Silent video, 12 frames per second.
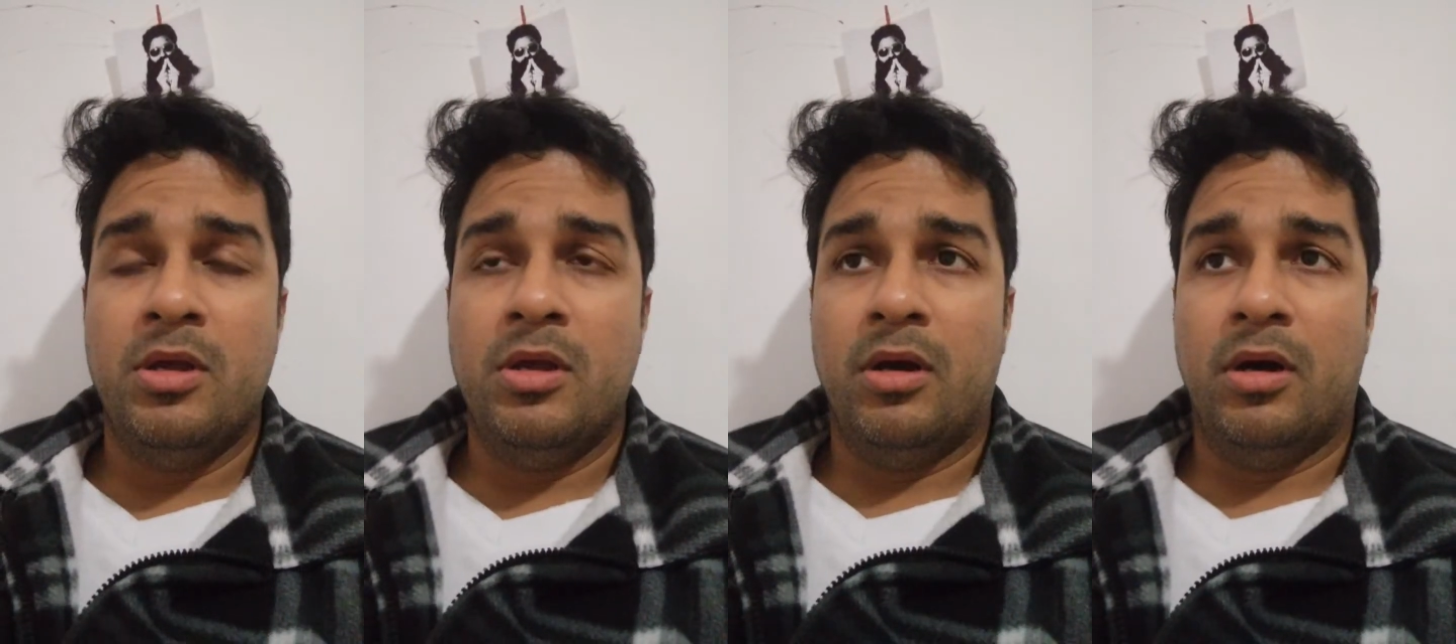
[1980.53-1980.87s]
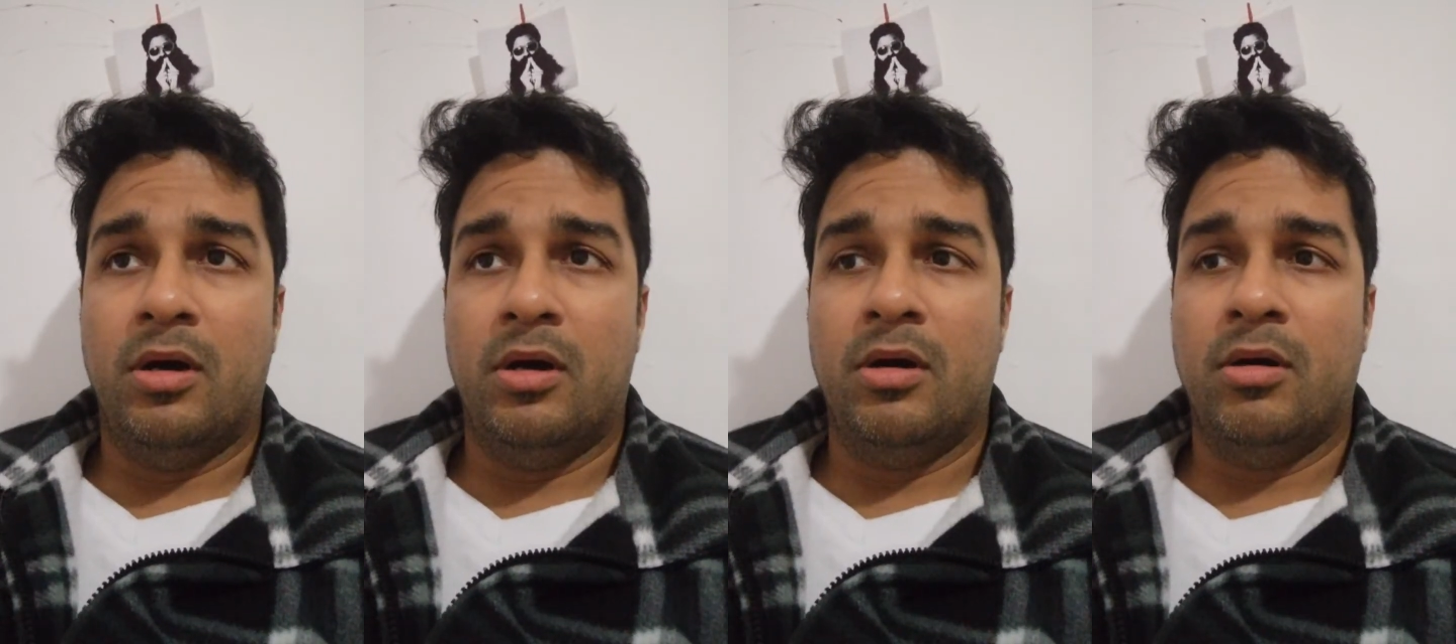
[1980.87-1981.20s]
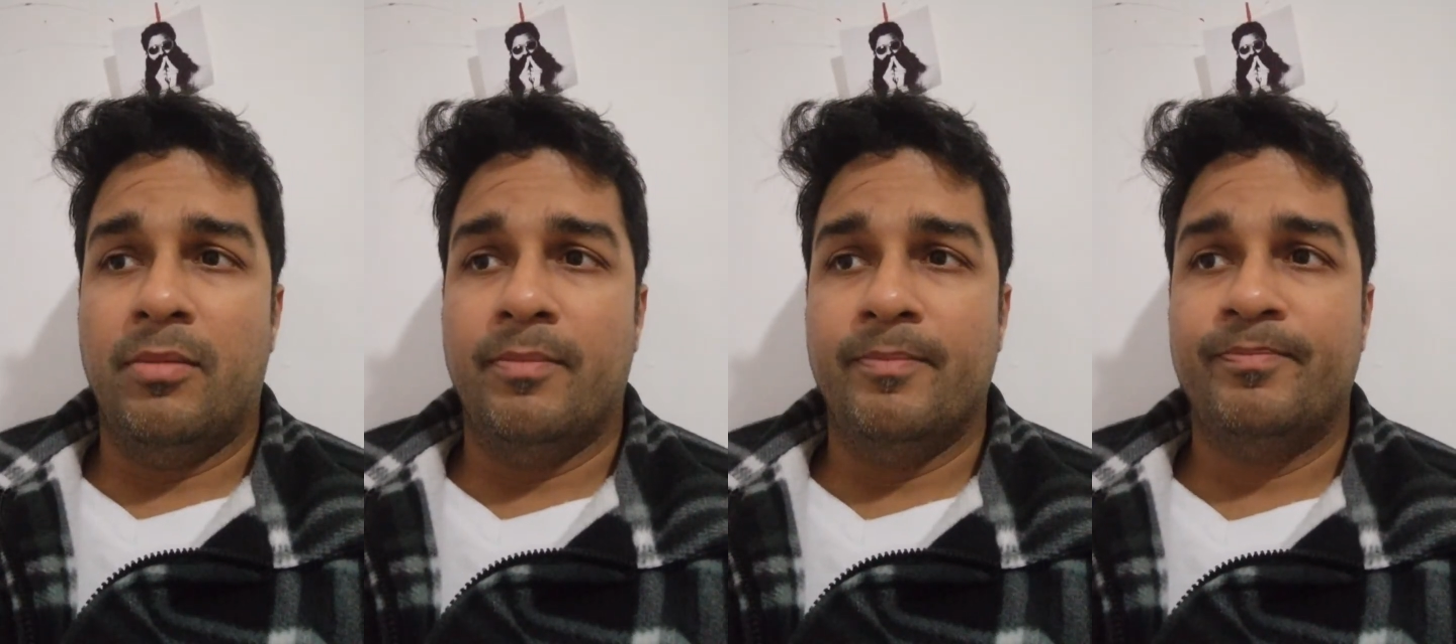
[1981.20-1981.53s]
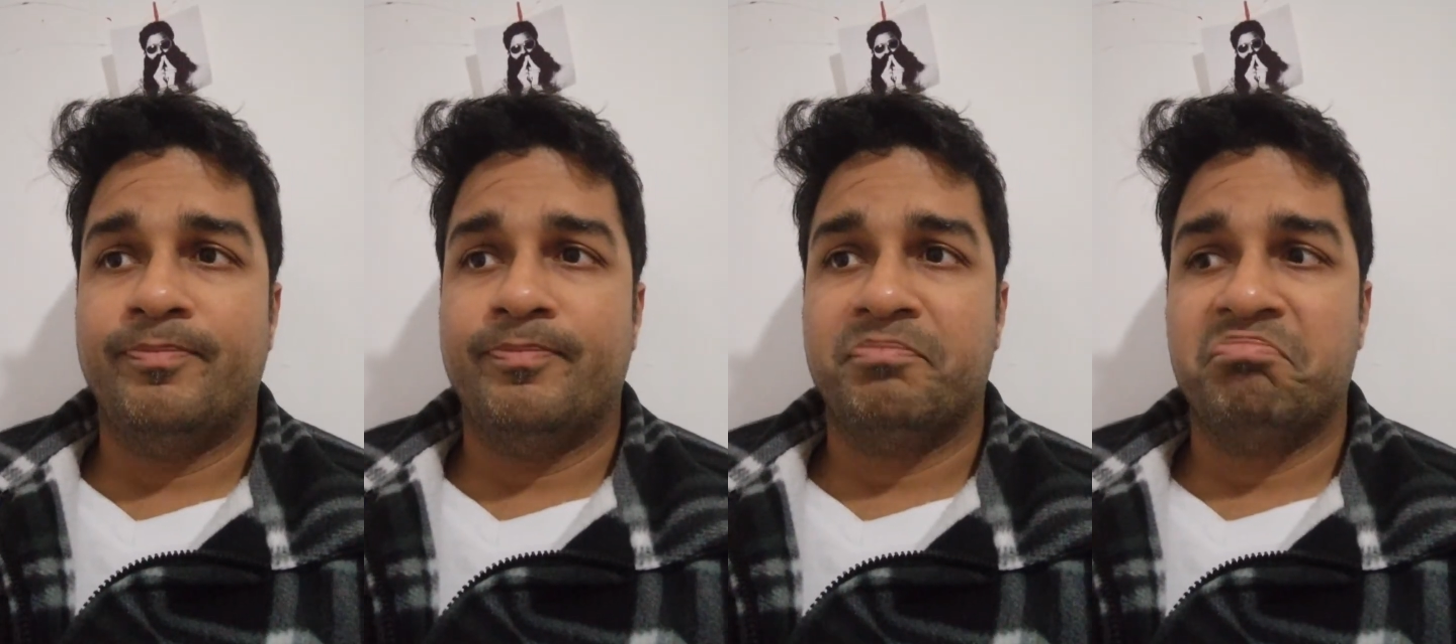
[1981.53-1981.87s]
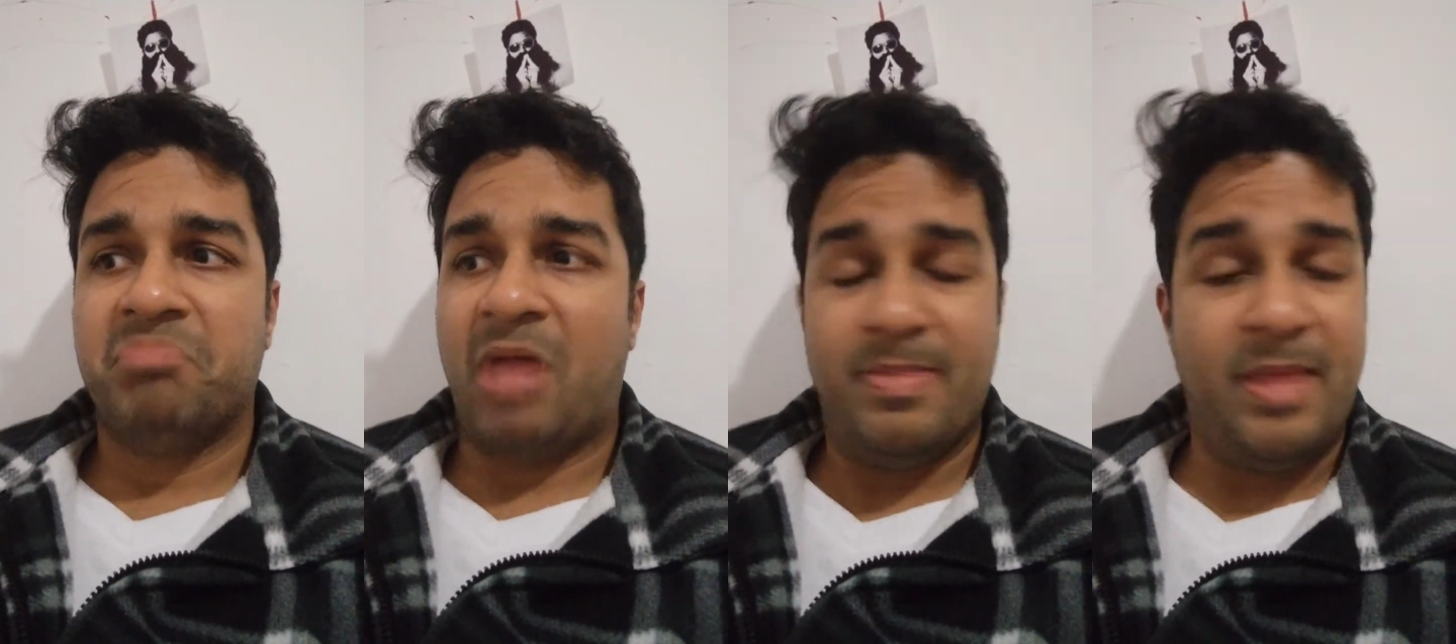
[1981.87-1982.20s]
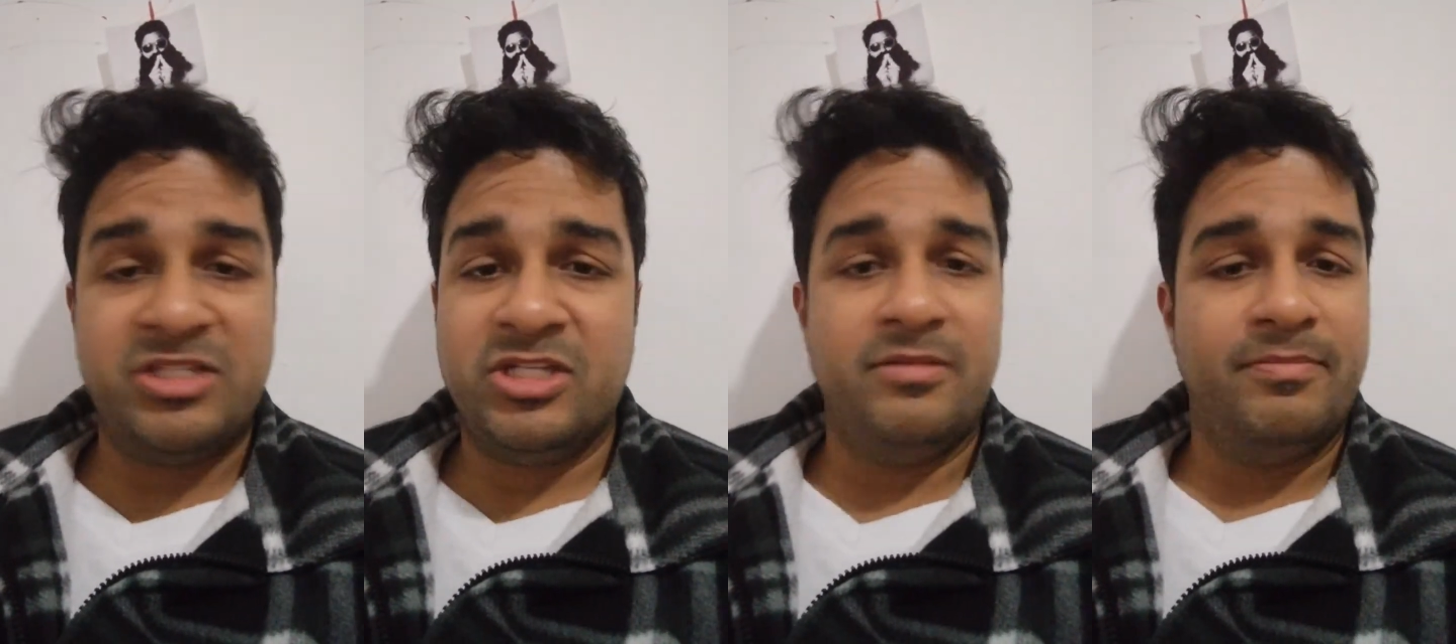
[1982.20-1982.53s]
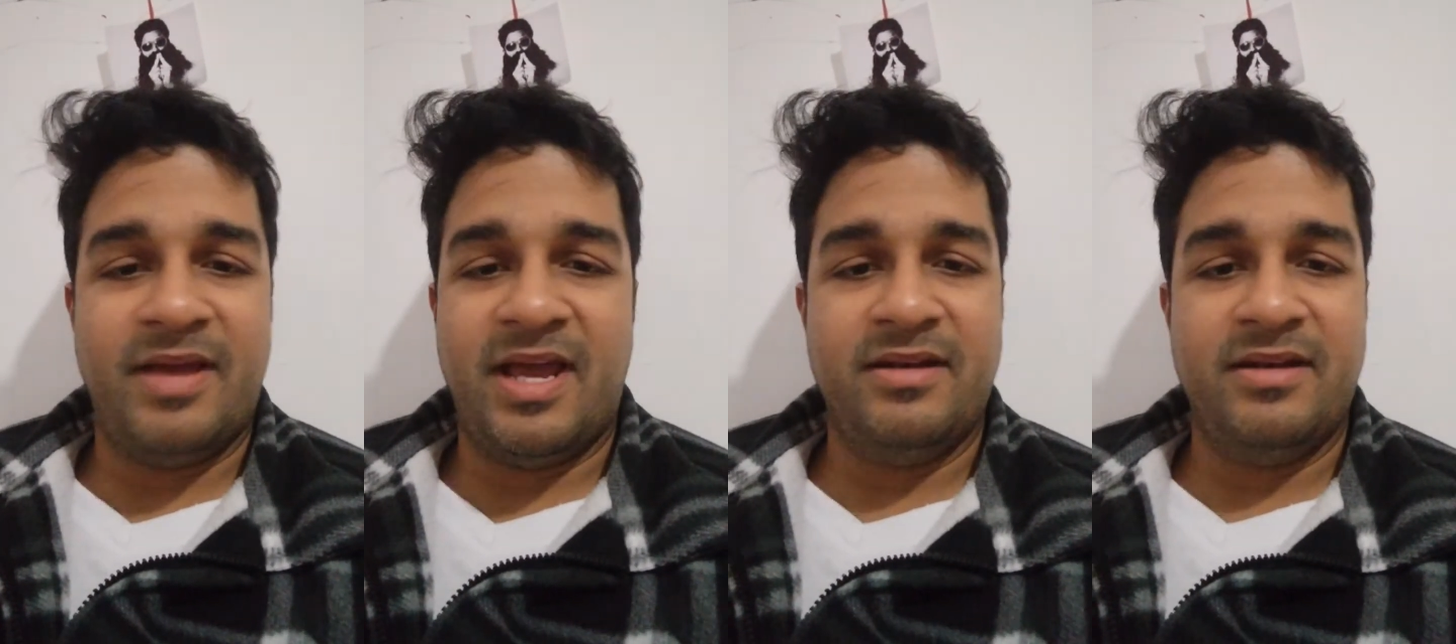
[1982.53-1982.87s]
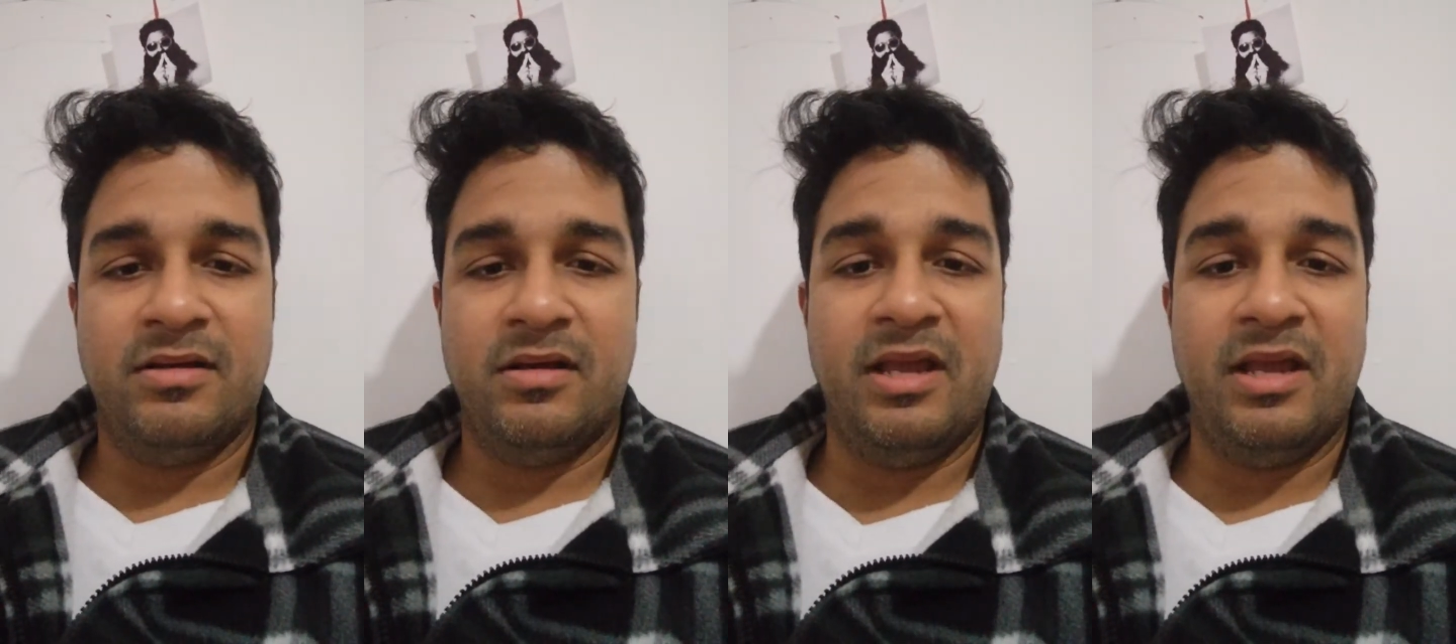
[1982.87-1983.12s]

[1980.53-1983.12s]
Um, and that's it, man.